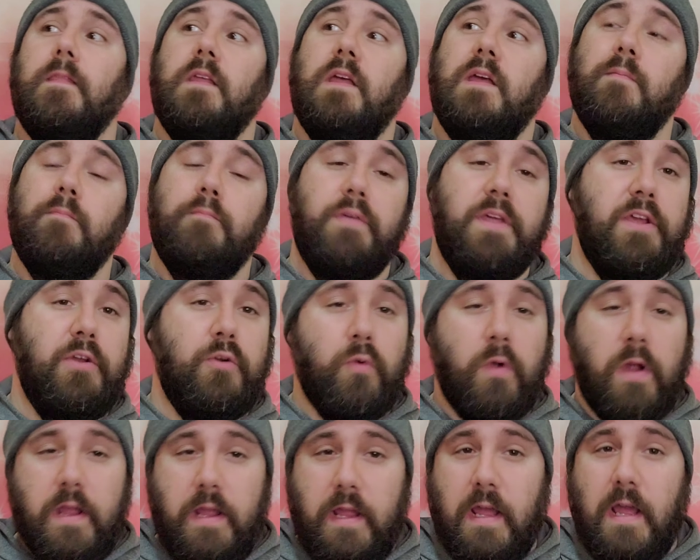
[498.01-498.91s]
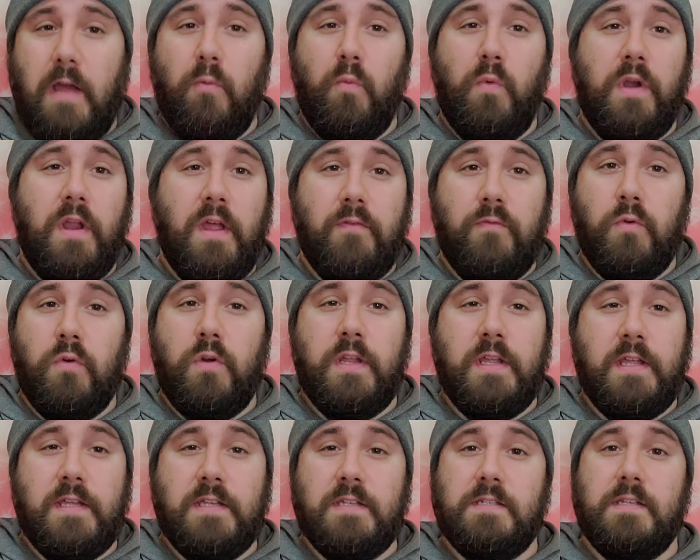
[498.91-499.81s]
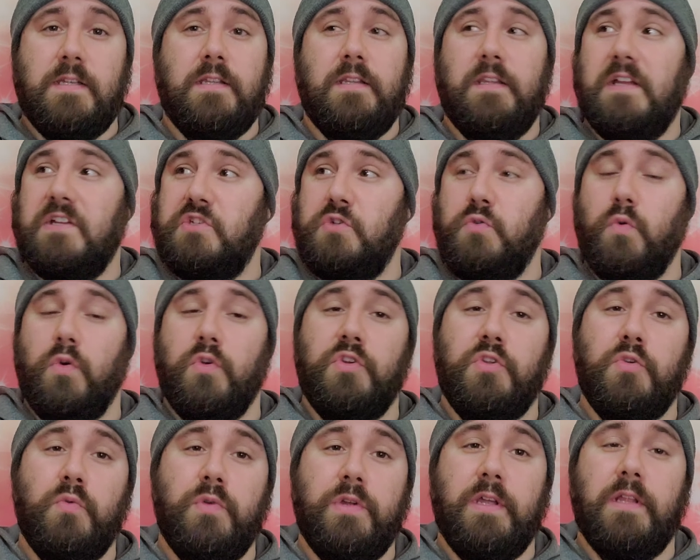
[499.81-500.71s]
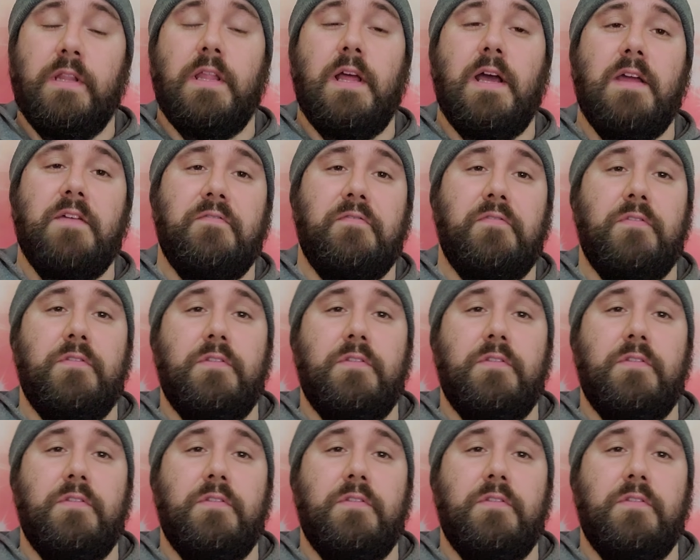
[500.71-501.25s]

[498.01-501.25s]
And be great at whatever it is that you are doing in life.